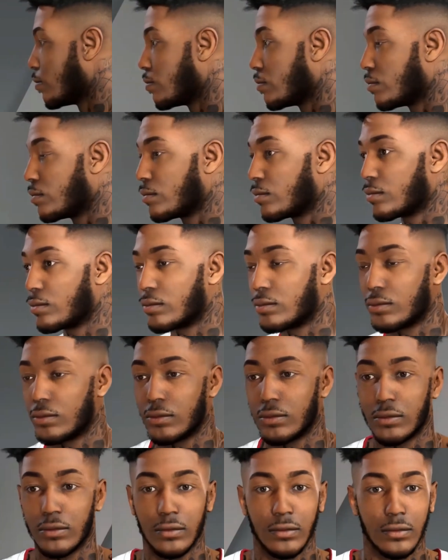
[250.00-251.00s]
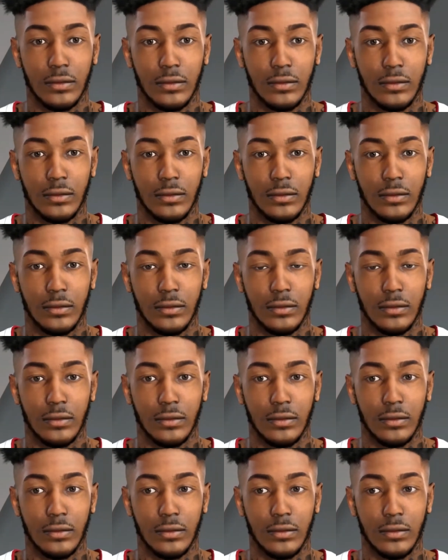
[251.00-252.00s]

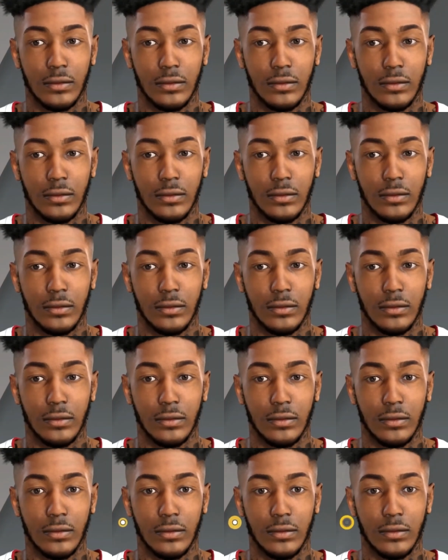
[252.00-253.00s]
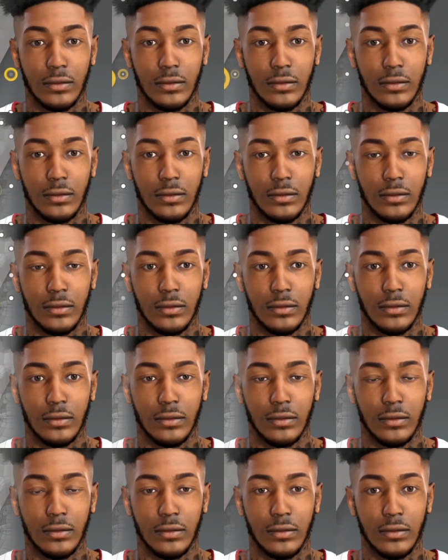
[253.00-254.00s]

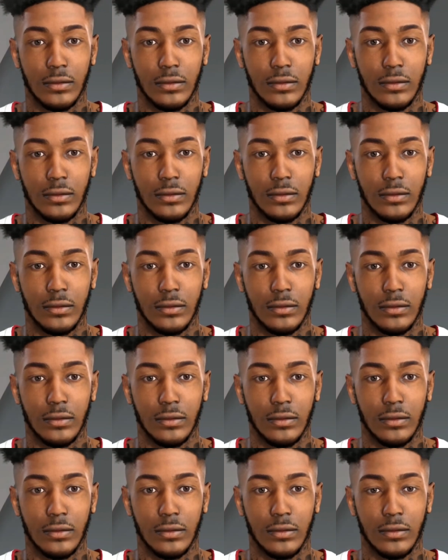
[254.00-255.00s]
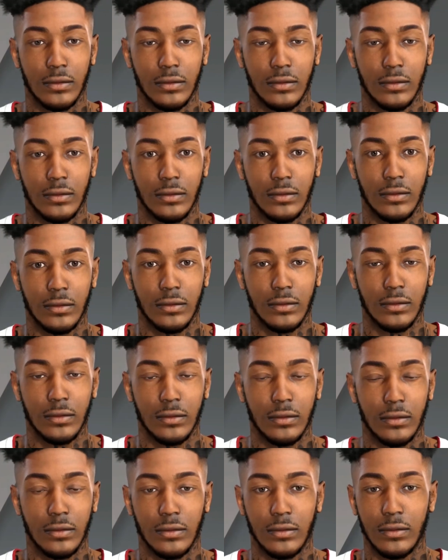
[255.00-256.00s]

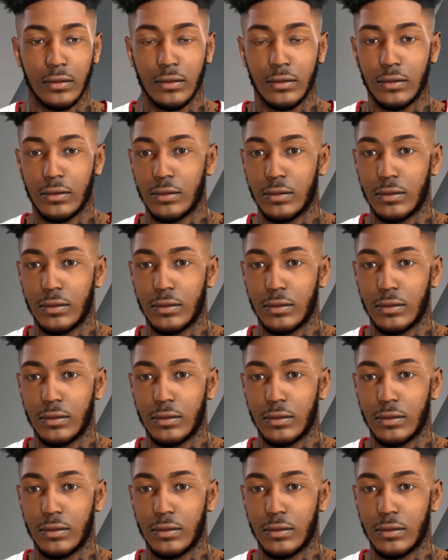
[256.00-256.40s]
Nobody speaks.